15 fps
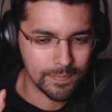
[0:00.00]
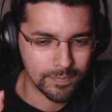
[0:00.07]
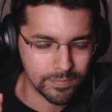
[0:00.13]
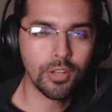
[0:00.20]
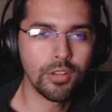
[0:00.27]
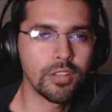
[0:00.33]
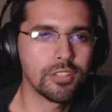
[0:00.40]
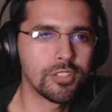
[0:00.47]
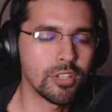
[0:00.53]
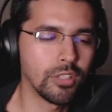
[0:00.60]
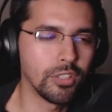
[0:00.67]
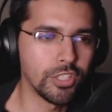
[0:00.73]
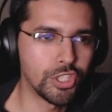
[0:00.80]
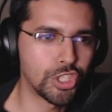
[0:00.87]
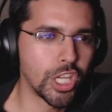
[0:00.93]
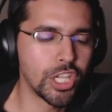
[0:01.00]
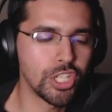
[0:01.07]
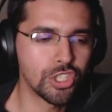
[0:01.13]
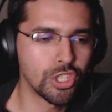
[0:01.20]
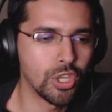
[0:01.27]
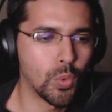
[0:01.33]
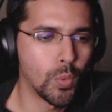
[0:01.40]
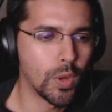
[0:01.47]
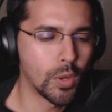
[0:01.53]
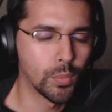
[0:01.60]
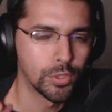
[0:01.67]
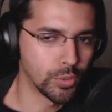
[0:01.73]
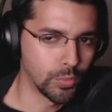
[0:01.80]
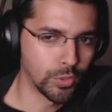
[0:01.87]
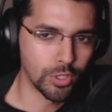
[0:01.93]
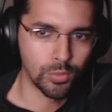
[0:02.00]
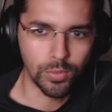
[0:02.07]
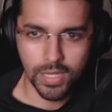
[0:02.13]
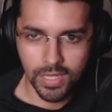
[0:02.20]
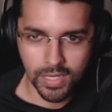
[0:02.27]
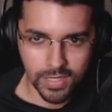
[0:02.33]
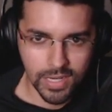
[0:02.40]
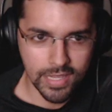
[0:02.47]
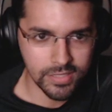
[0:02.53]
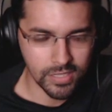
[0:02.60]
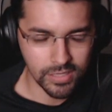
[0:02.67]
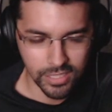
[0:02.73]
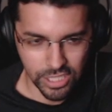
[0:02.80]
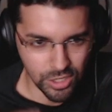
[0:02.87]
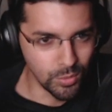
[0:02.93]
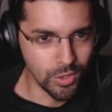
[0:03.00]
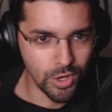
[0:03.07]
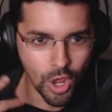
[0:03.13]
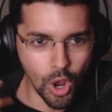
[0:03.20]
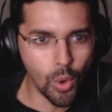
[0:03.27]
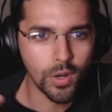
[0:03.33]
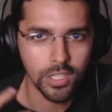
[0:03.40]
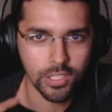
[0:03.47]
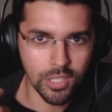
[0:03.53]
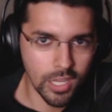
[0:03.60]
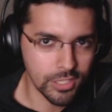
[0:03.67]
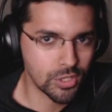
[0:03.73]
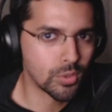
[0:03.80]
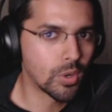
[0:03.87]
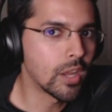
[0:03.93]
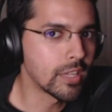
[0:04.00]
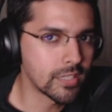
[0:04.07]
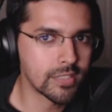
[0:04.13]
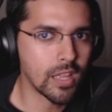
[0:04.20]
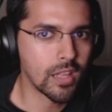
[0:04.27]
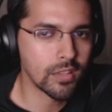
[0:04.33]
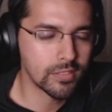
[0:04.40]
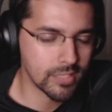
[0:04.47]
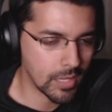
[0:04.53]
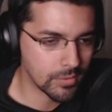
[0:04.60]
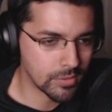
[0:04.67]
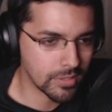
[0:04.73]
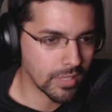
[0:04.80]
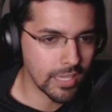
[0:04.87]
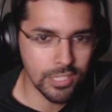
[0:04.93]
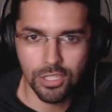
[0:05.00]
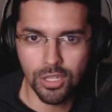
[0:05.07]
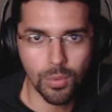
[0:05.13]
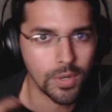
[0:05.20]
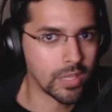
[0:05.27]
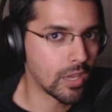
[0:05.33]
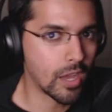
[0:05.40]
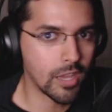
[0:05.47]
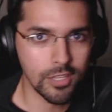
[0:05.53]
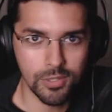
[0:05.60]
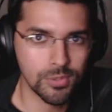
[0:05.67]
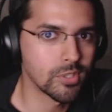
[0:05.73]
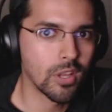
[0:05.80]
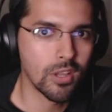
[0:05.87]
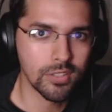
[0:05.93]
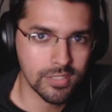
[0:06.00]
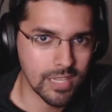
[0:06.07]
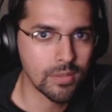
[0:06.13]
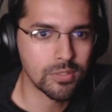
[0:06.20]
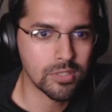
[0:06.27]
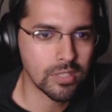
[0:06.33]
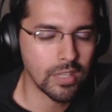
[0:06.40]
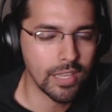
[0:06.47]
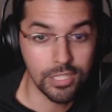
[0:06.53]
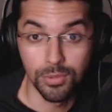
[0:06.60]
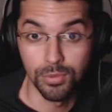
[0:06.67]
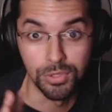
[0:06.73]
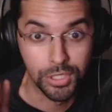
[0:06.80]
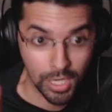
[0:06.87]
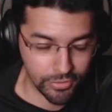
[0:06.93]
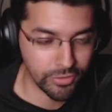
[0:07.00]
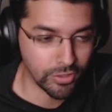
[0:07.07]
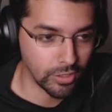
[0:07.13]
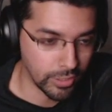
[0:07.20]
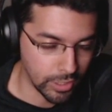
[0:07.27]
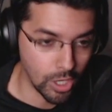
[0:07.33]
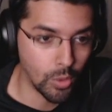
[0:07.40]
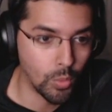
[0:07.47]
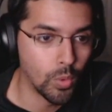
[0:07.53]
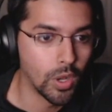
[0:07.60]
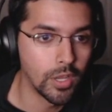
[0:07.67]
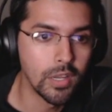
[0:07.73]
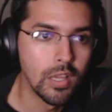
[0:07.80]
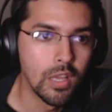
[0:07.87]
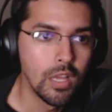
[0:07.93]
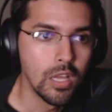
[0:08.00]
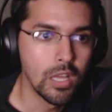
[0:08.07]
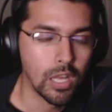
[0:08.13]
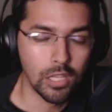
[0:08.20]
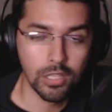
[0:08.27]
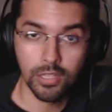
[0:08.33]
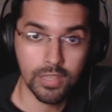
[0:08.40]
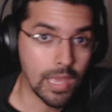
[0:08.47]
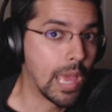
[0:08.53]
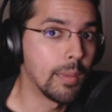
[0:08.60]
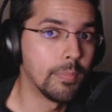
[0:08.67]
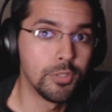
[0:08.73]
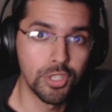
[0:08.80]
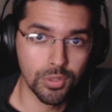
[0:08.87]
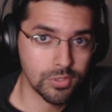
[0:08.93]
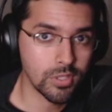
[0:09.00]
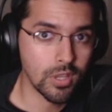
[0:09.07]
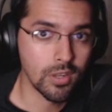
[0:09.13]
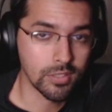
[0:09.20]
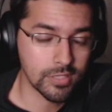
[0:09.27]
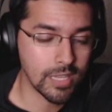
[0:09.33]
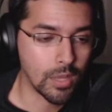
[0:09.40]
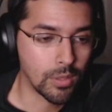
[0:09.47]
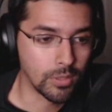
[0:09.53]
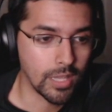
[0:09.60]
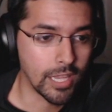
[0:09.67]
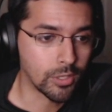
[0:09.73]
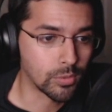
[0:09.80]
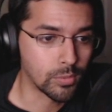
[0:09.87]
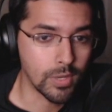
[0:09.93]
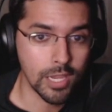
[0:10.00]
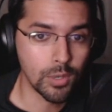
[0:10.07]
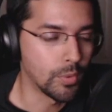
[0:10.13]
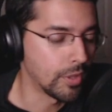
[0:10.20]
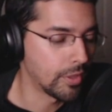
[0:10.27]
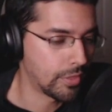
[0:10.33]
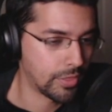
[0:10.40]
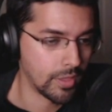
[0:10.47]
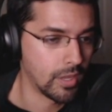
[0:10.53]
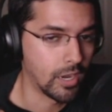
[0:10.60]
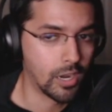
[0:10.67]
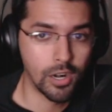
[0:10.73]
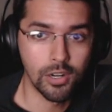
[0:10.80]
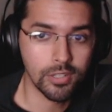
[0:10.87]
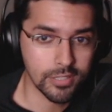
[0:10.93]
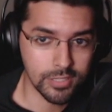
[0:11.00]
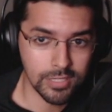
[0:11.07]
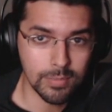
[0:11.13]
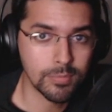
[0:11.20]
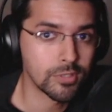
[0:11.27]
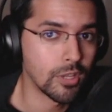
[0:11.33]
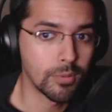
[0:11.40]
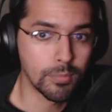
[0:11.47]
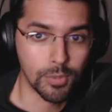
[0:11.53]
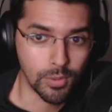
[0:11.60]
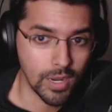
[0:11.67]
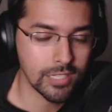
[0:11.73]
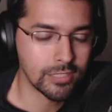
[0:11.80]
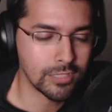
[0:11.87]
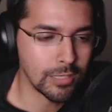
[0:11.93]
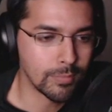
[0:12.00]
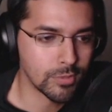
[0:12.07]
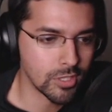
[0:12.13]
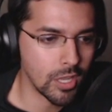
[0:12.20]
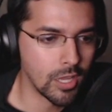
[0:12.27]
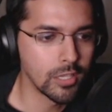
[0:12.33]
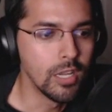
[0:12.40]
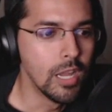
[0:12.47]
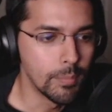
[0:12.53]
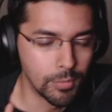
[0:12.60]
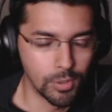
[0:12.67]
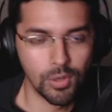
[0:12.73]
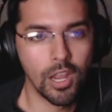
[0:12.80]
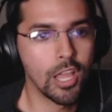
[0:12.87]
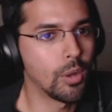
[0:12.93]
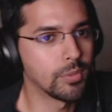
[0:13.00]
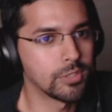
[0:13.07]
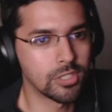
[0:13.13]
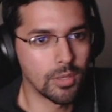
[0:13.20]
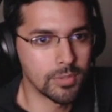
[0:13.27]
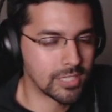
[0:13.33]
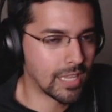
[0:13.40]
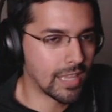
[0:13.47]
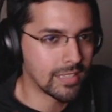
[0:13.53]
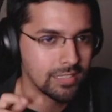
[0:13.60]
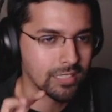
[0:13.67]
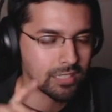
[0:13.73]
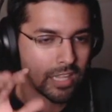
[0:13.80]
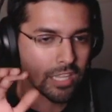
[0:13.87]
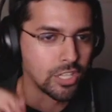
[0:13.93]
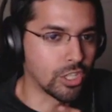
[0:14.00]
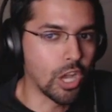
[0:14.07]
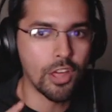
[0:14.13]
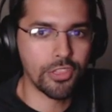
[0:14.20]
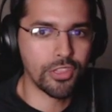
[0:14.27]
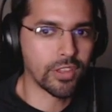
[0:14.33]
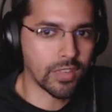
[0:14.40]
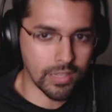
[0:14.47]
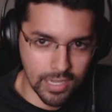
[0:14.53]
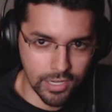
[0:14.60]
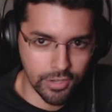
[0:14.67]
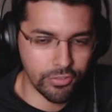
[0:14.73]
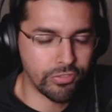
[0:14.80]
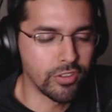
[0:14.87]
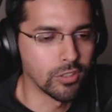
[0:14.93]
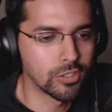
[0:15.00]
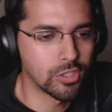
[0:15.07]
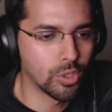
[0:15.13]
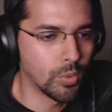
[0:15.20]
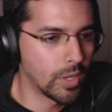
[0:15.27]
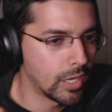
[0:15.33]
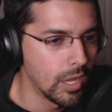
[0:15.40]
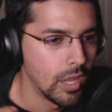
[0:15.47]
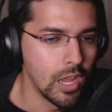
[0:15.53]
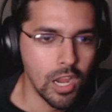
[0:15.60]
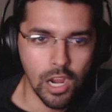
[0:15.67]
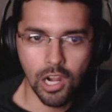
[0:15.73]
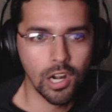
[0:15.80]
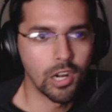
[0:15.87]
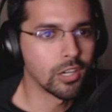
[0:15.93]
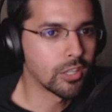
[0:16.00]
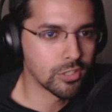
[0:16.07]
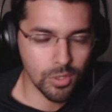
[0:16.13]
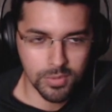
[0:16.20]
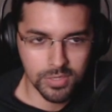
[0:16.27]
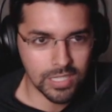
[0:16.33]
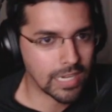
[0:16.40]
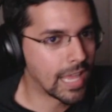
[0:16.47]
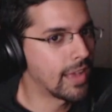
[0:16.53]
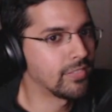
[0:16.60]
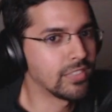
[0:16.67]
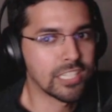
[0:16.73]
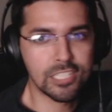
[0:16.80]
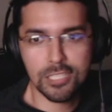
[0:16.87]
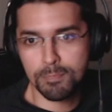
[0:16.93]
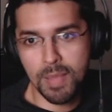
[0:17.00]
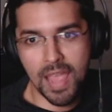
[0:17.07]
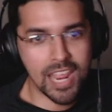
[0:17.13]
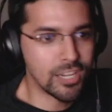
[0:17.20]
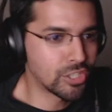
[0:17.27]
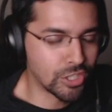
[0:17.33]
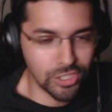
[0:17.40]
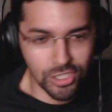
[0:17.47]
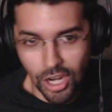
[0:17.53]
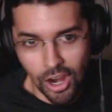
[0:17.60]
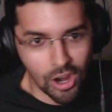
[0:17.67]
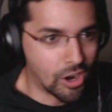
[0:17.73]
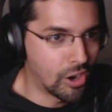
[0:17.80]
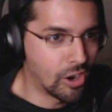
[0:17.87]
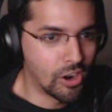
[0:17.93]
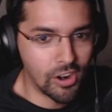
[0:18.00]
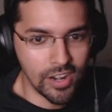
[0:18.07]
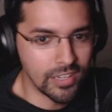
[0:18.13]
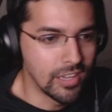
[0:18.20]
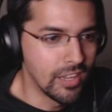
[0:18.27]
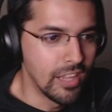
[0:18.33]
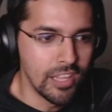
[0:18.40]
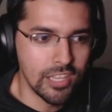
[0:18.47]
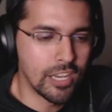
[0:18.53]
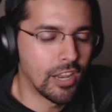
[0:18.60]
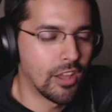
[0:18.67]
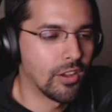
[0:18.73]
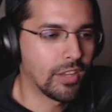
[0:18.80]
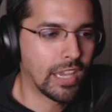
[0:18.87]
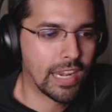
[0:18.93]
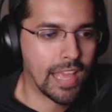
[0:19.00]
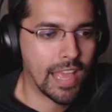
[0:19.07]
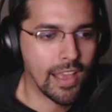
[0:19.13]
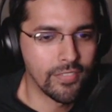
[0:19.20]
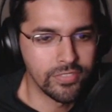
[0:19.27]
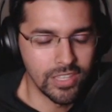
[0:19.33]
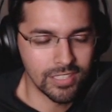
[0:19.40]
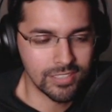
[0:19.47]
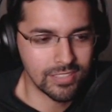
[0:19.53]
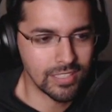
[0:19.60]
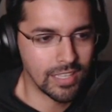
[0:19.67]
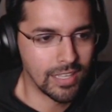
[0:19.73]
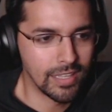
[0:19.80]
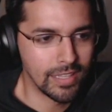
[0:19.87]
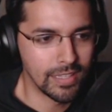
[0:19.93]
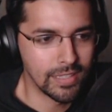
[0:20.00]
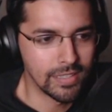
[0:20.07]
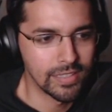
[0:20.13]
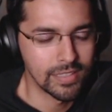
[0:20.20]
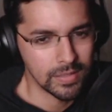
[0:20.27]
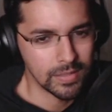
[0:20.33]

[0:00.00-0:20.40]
they don't necessarily change in a way where you wouldn't recognize it. Like, you know what a Katsuragi song sounds like, you know what a Yagyu song sounds like, you definitely know what all of the Hebijo songs sound like, right? With Haruka's theme song, Mirai's theme song. Mirai always has this, like, gothic kind of feel to it. Haruka's always got to have, like, Spanish guitar, and, you know, got to have this, yeah,